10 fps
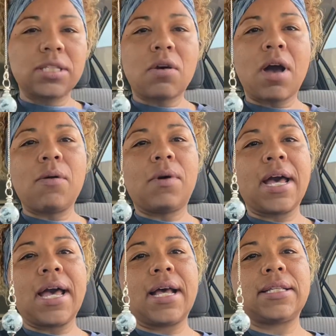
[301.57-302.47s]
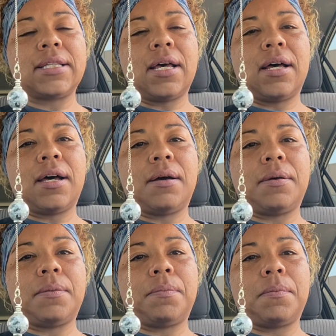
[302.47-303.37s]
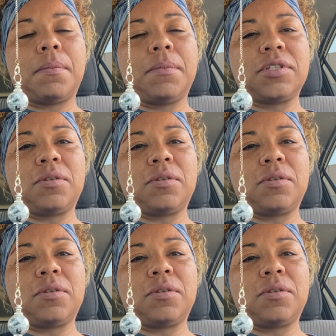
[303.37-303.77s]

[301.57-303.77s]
So I will ask Mr.